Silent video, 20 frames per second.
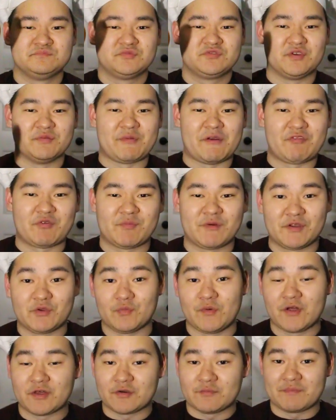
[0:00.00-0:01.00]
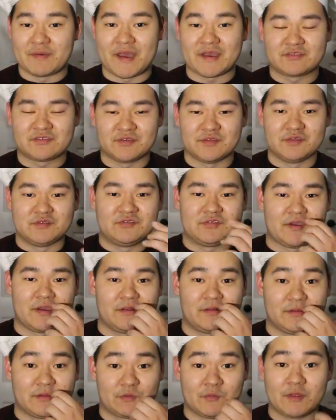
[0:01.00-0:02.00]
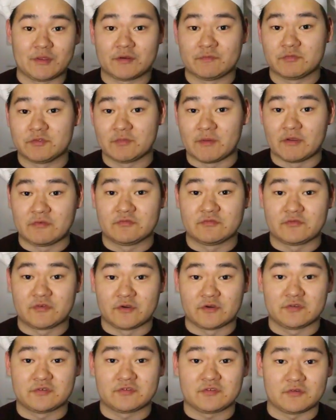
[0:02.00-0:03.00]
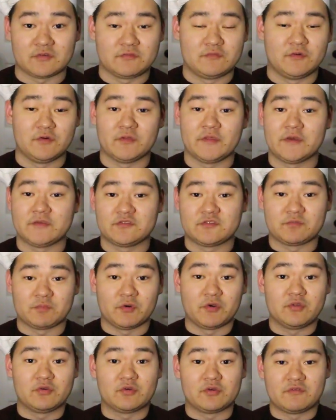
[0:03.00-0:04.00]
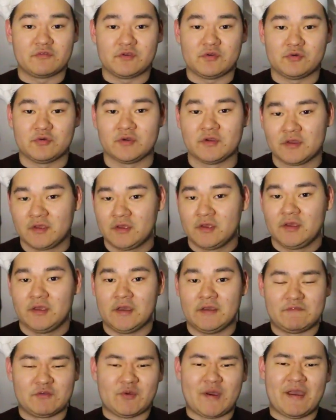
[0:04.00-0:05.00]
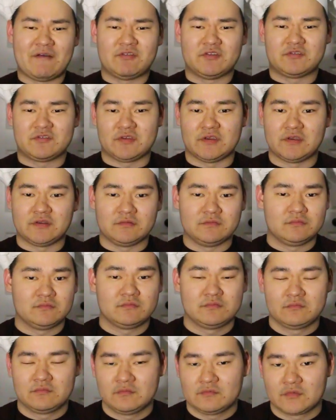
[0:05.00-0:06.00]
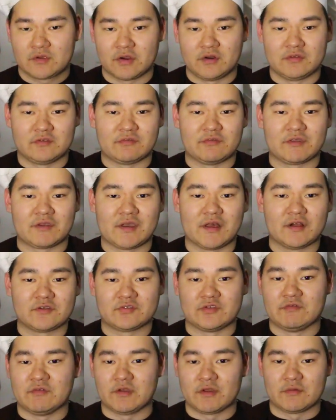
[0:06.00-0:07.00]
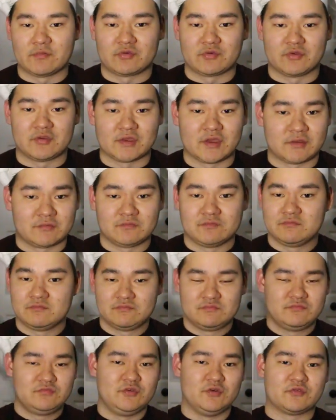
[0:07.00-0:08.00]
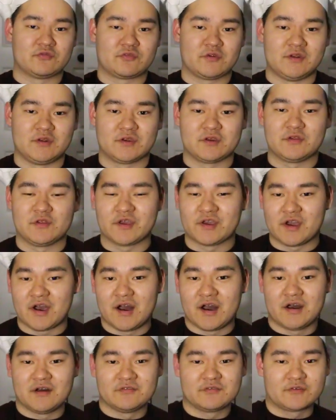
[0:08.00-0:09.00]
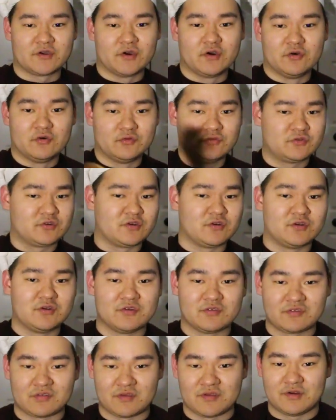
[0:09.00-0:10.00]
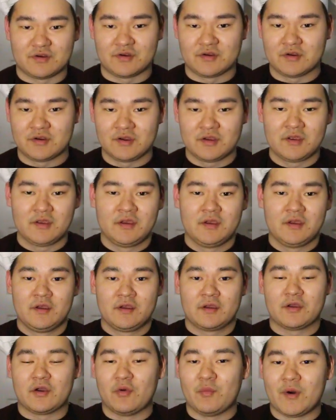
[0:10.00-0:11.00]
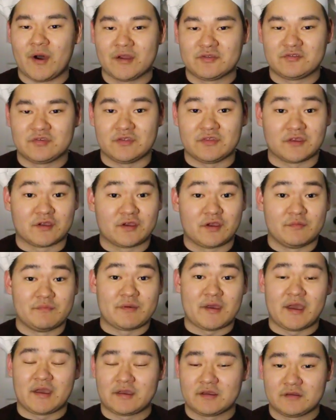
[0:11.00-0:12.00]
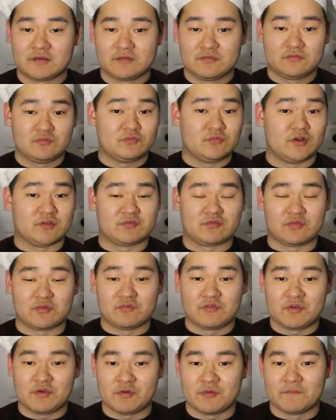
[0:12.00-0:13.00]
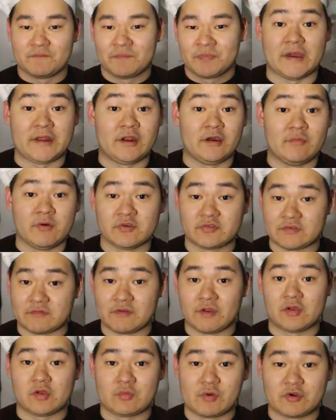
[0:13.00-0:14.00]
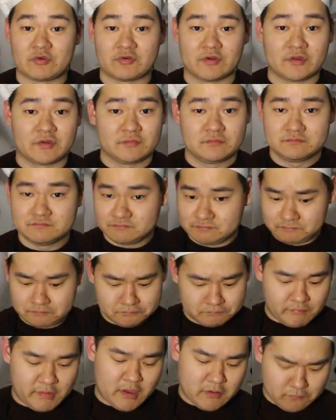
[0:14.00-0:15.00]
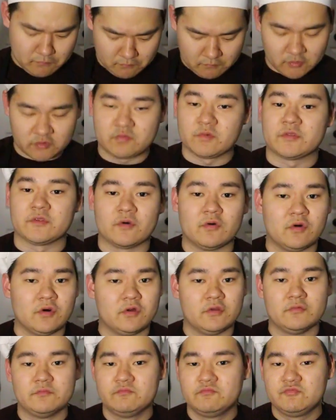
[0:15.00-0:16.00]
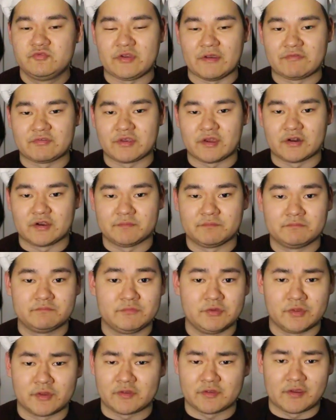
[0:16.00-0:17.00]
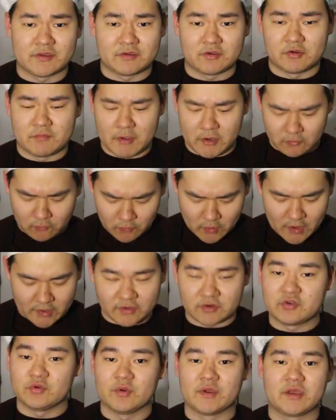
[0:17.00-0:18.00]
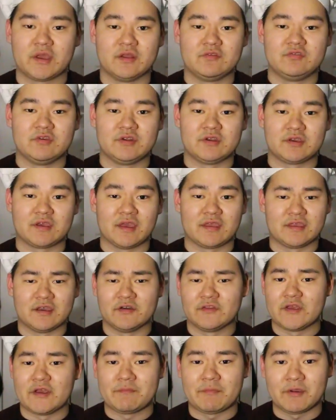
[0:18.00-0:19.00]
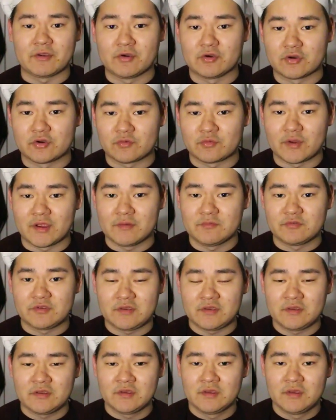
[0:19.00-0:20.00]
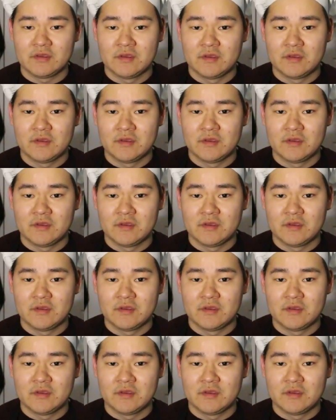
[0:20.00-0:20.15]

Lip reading: What's up, everybody? Welcome back to the channel and welcome to my first full-length spoiler review. If you haven't seen Guardians of the Galaxy Volume 3 yet, feel free to click off, go to your nearest theater, go watch it, and then come back, watch the review. I know most of y'all are wondering, Matt, what's with the whole chef's getup? You look like you're about to walk into a kitchen and get yelled at by Gordon Ramsay.